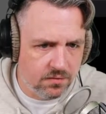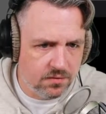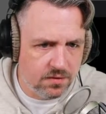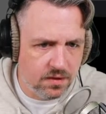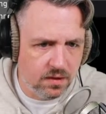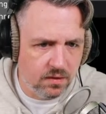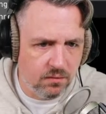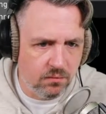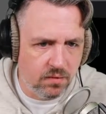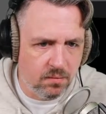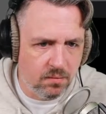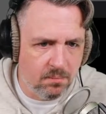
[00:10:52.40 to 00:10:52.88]
and
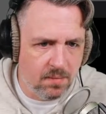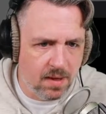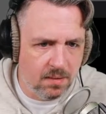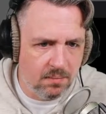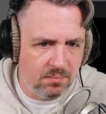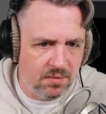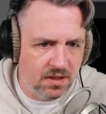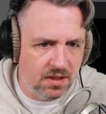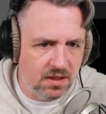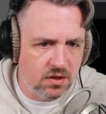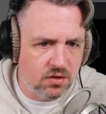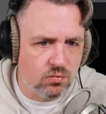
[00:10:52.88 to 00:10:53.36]
I want to map
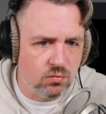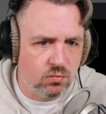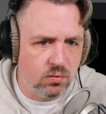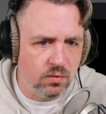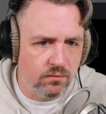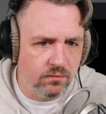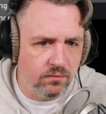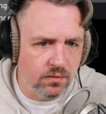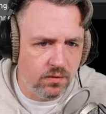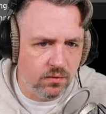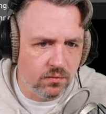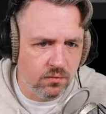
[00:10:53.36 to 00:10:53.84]
each one
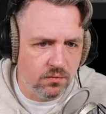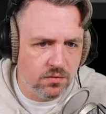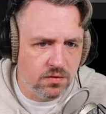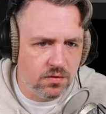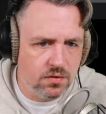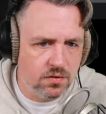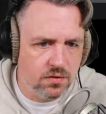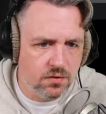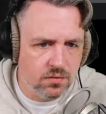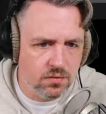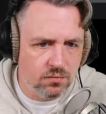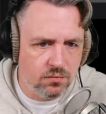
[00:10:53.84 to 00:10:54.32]
of
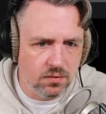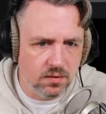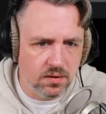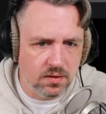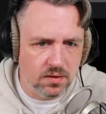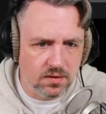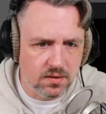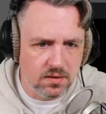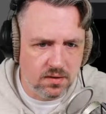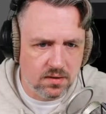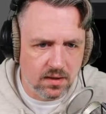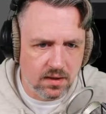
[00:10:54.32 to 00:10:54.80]
those to
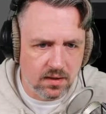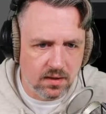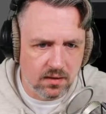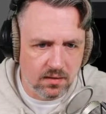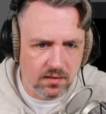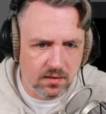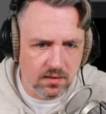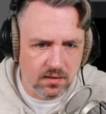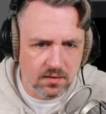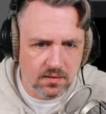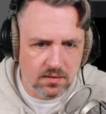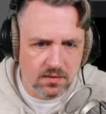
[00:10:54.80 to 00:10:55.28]

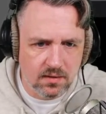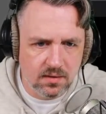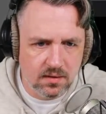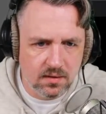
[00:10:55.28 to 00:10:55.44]
int.init.